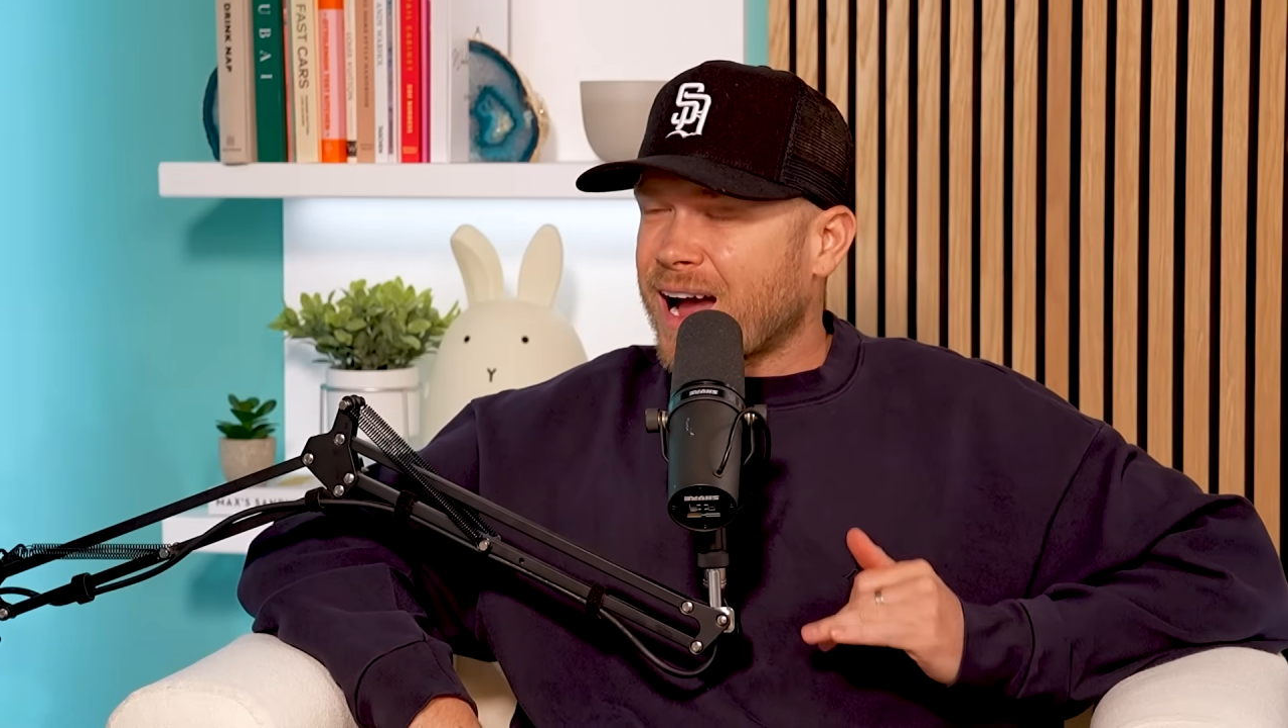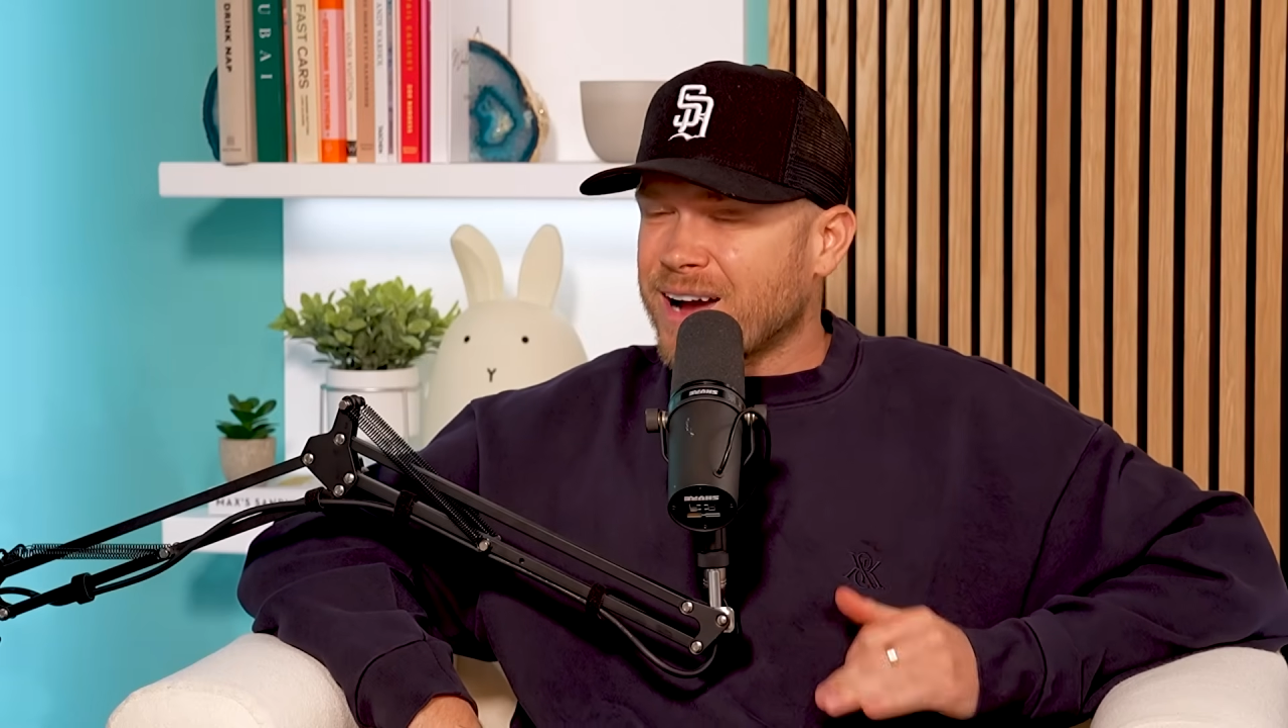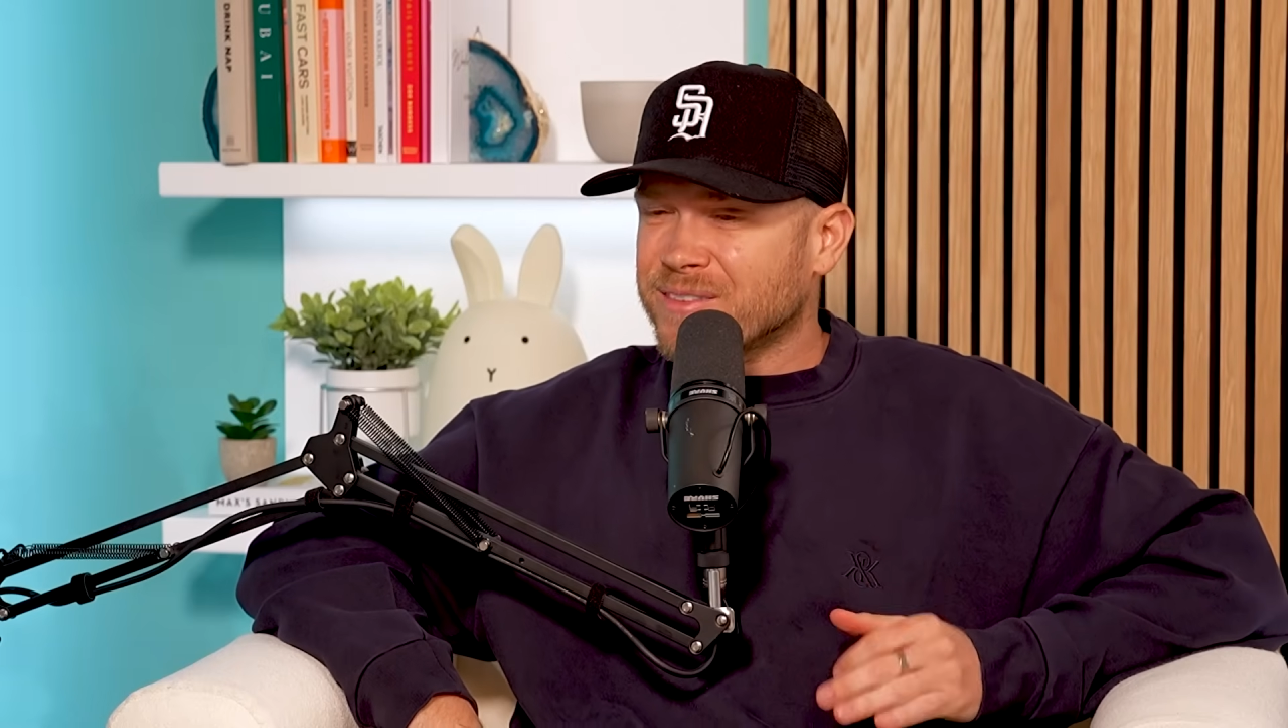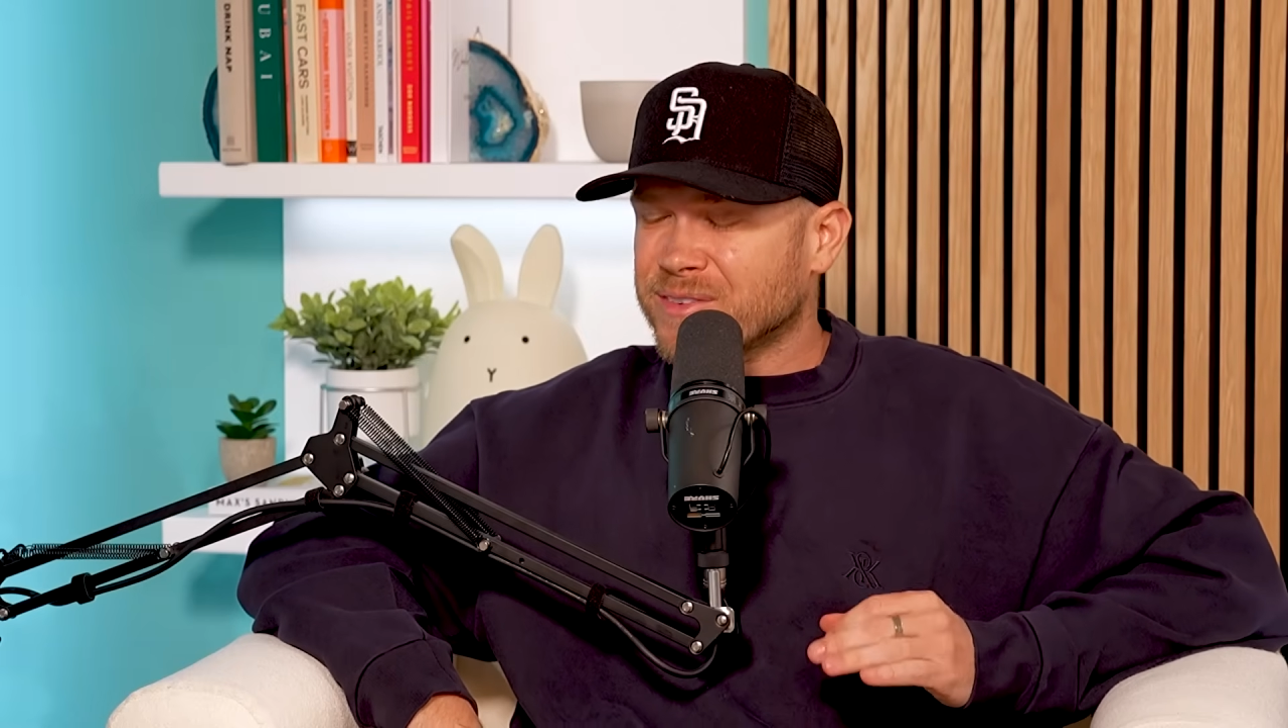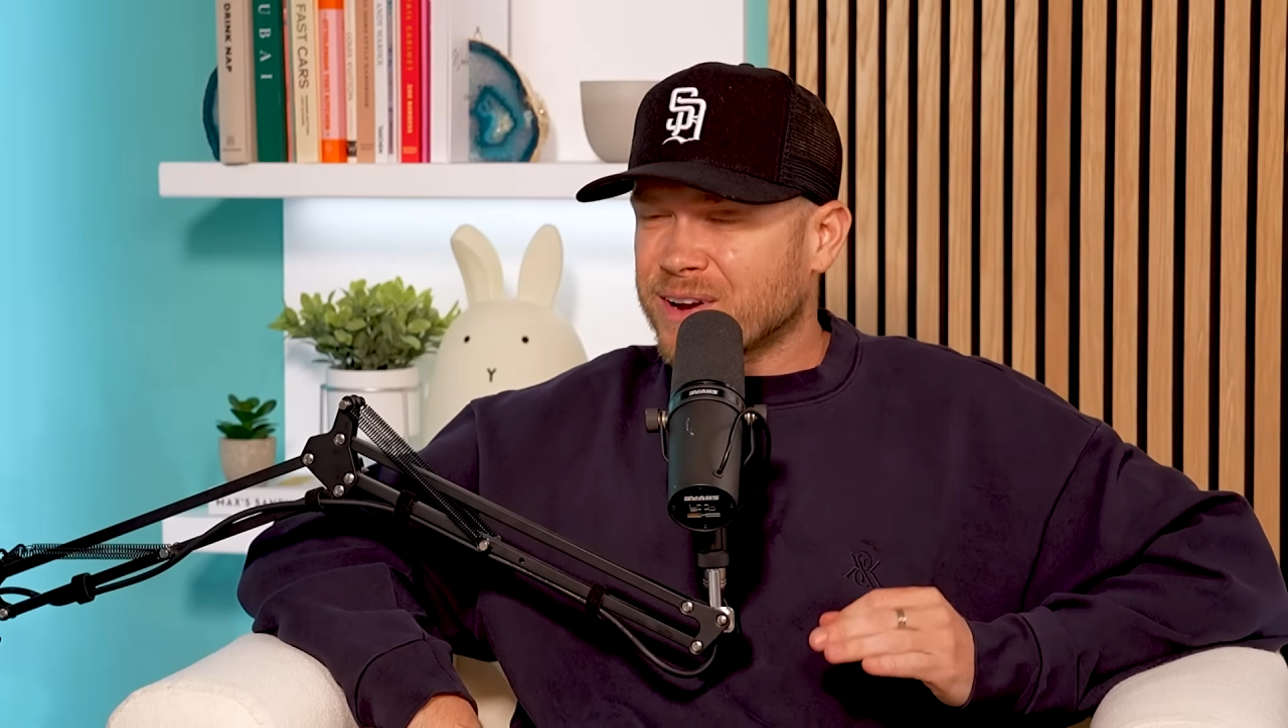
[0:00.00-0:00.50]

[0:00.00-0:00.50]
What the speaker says: have